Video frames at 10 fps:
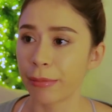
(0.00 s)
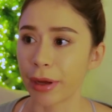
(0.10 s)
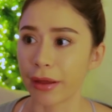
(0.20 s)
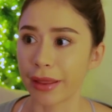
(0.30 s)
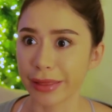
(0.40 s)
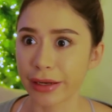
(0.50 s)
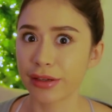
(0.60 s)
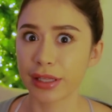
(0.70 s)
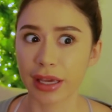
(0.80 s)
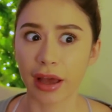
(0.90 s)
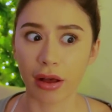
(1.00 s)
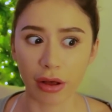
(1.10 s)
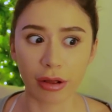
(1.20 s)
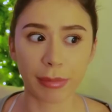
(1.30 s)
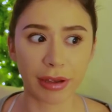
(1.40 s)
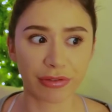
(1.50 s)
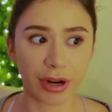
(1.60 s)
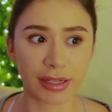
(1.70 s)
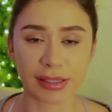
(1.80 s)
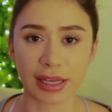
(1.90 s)
But literally all my
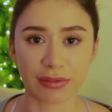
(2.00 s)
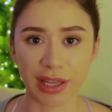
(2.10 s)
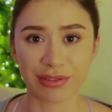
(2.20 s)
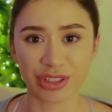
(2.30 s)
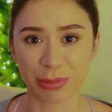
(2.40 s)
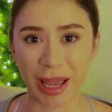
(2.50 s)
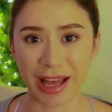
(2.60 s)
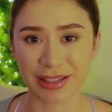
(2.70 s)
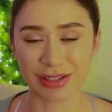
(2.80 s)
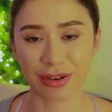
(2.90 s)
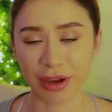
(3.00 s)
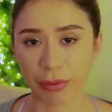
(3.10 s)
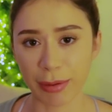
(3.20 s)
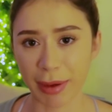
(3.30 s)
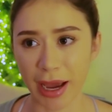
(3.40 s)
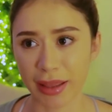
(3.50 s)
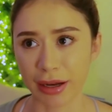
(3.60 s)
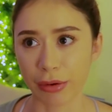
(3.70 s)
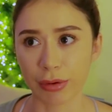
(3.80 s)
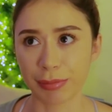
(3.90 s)
friends have left Japan, so if I went back
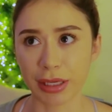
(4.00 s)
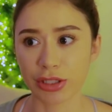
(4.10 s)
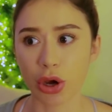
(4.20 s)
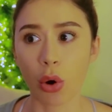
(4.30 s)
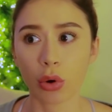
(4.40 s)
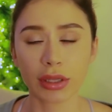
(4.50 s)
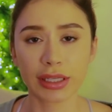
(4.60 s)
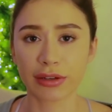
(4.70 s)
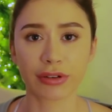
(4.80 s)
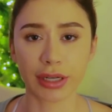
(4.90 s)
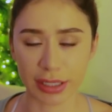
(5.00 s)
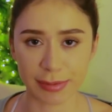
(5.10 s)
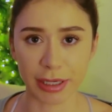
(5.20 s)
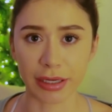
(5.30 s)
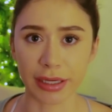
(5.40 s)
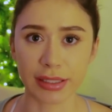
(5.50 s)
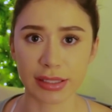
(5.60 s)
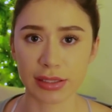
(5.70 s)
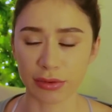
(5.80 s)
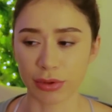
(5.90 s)
there it would be a totally different
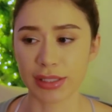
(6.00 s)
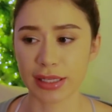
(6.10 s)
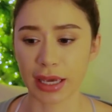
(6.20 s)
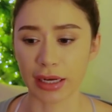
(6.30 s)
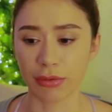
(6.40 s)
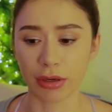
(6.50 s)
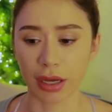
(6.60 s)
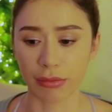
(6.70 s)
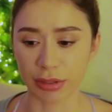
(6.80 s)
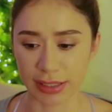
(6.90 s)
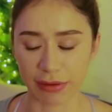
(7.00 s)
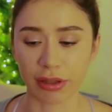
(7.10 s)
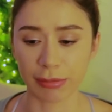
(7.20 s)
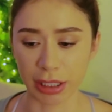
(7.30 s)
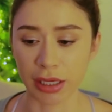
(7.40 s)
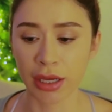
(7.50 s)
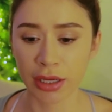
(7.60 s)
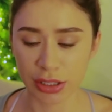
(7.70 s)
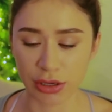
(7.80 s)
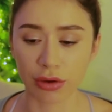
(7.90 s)
experience. Once again, it would definitely be
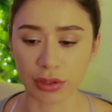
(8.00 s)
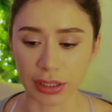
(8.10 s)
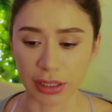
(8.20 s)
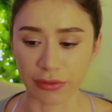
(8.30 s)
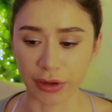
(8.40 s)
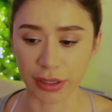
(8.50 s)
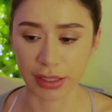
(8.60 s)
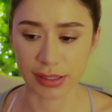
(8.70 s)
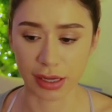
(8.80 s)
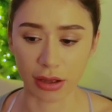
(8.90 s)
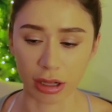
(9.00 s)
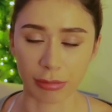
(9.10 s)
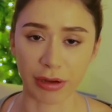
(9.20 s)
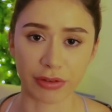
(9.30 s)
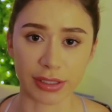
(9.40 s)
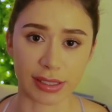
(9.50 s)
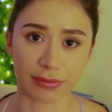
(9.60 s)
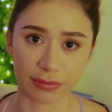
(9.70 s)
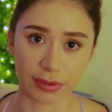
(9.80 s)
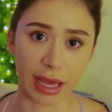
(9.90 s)
totally different, because all my friends
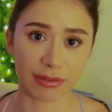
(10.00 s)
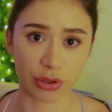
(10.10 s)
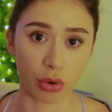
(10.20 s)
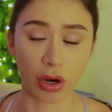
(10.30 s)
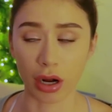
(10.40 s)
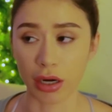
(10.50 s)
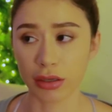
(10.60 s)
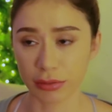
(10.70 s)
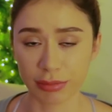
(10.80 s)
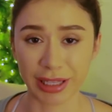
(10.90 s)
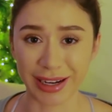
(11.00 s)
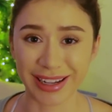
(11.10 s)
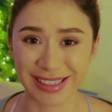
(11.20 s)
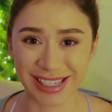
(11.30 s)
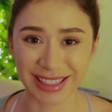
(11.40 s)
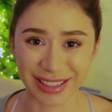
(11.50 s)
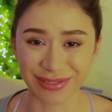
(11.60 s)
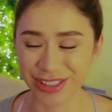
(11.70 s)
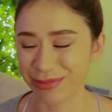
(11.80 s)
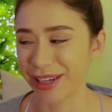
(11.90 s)
have left or are planning to
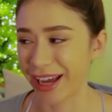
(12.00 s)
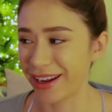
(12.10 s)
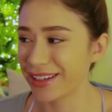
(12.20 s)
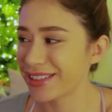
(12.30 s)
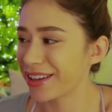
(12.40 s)
leave Japan.